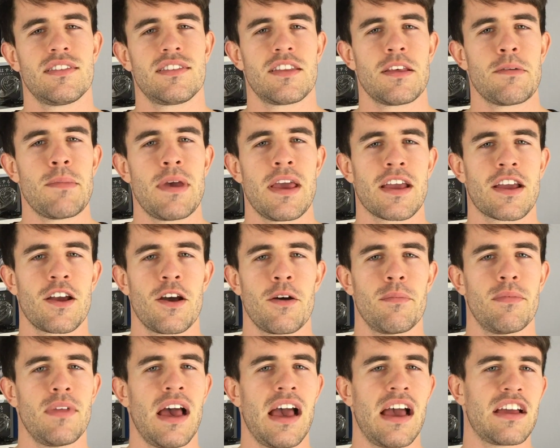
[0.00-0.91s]
that make up
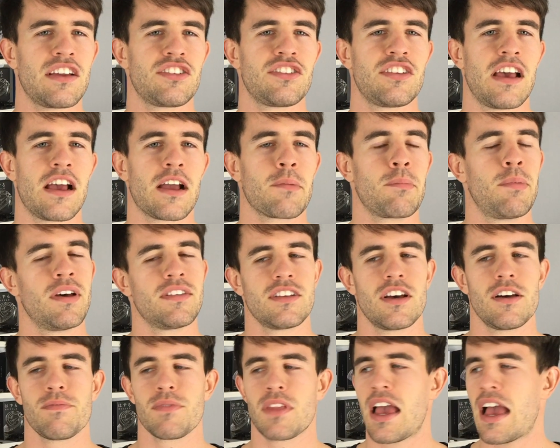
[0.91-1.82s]
the hashtag
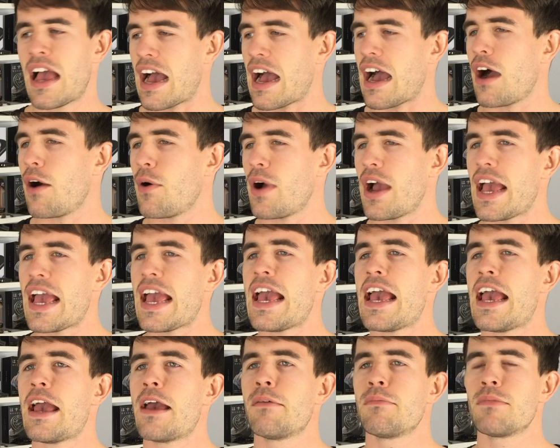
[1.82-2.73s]
puzzle. Our
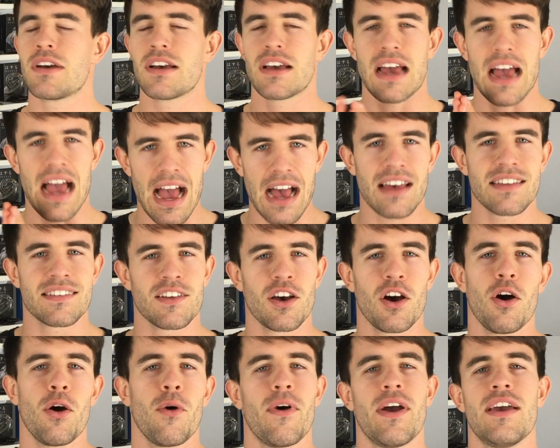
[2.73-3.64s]
aim, as
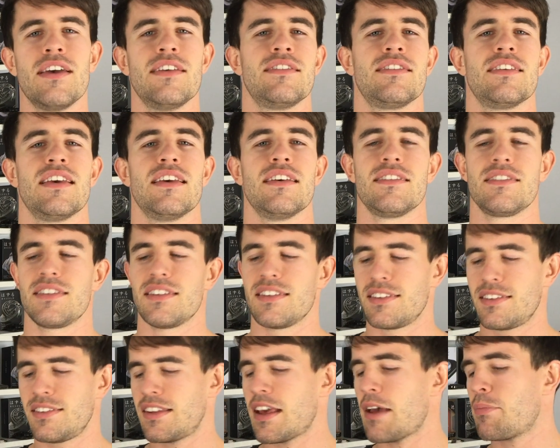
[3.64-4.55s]
always, is to
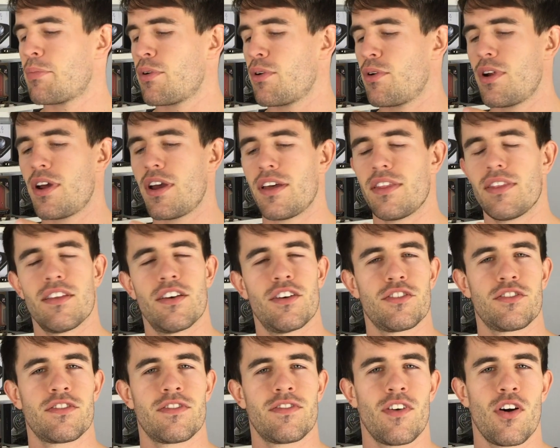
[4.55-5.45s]
separate those
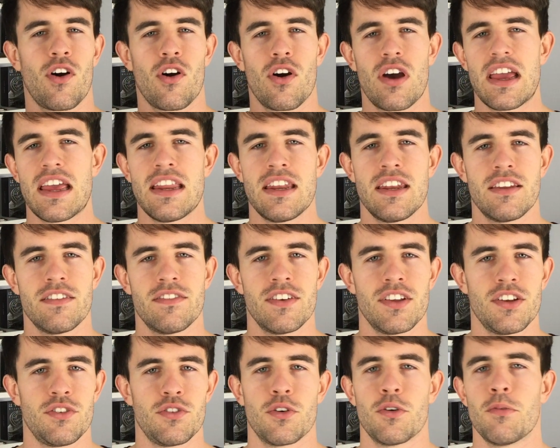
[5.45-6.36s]
4
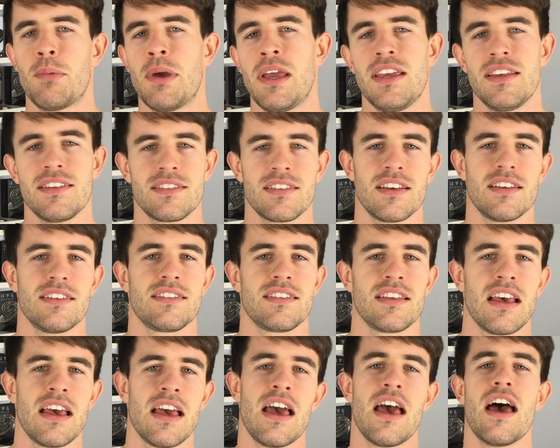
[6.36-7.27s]
individual pieces
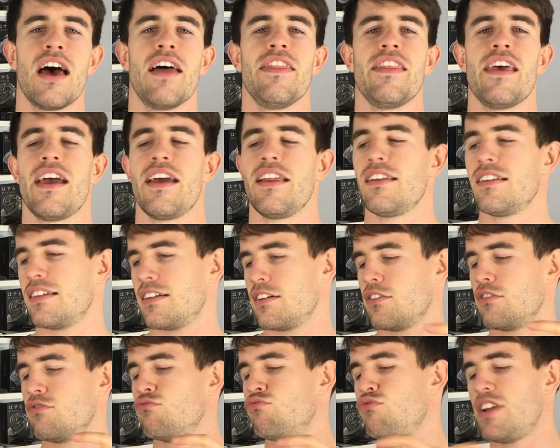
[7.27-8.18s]
and then
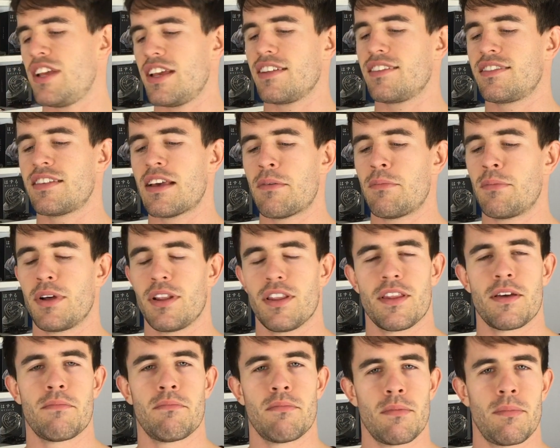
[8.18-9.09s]
reassemble
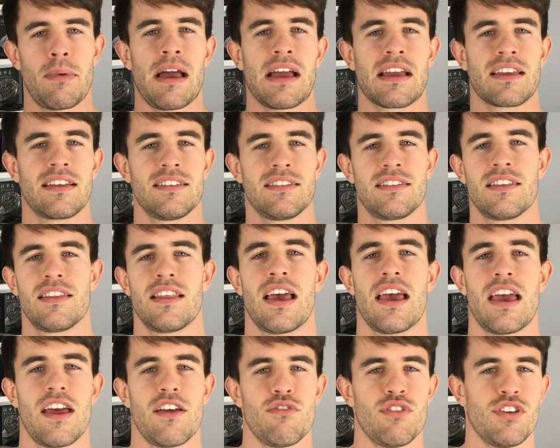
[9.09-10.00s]
them back into
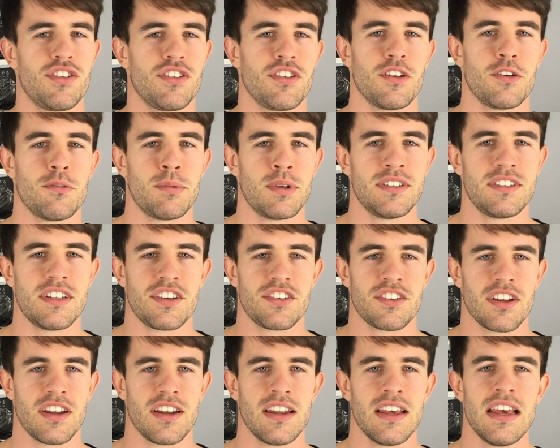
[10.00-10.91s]
their original
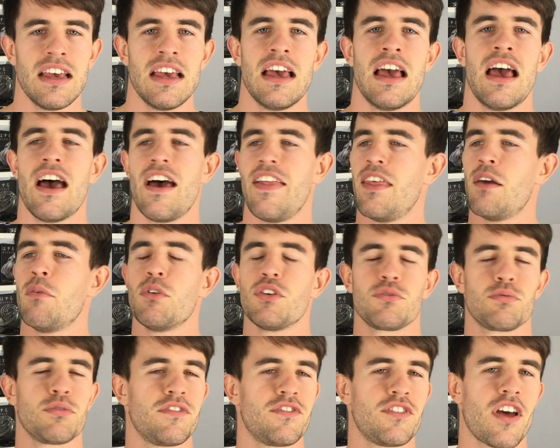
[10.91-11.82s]
position. And then
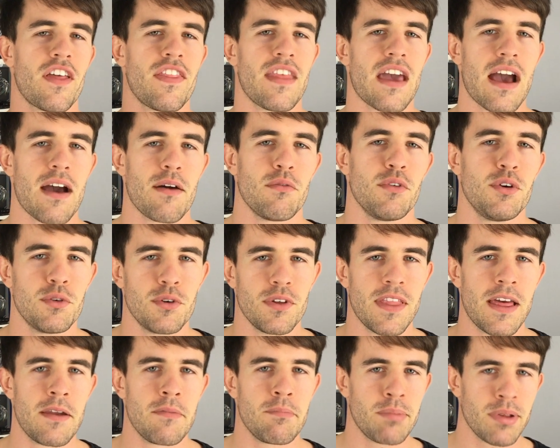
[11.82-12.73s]
once we've done that, we will
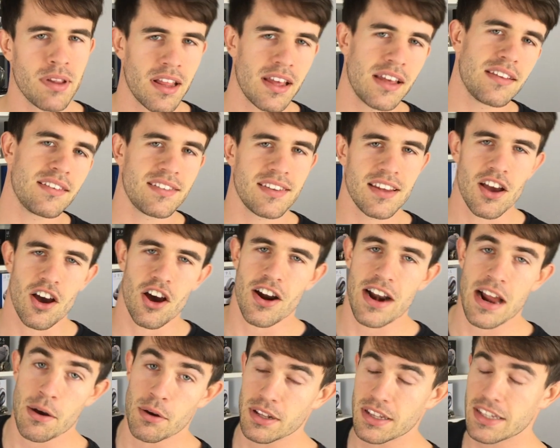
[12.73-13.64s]
then place it on
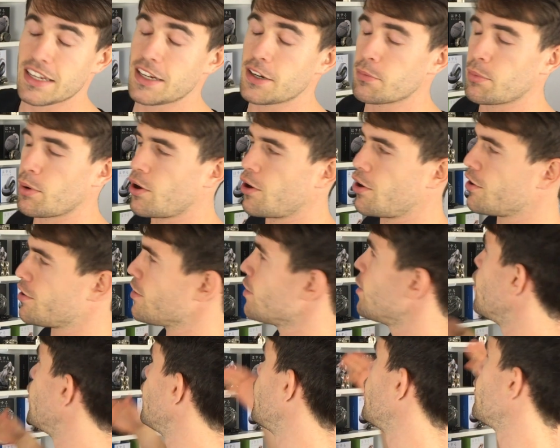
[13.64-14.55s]
our leaderboard
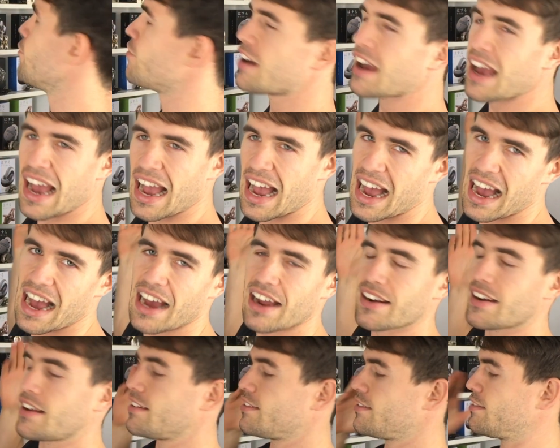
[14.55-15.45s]
of
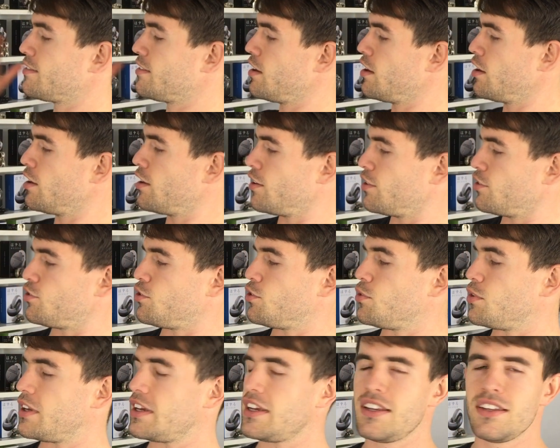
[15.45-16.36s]
hardest
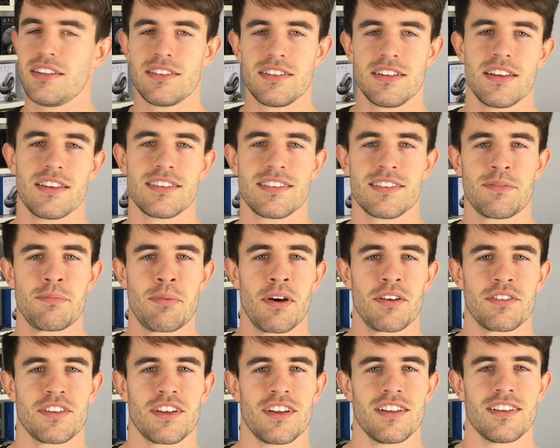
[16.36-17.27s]
to easiest
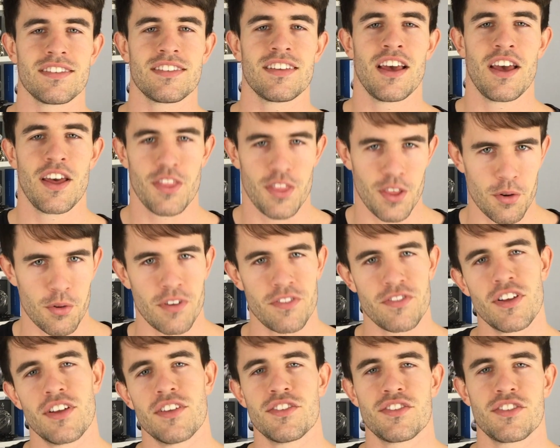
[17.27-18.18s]
puzzles that we've
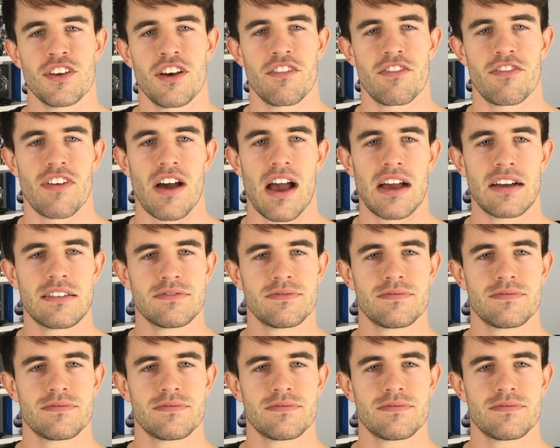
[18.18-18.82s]
done so far.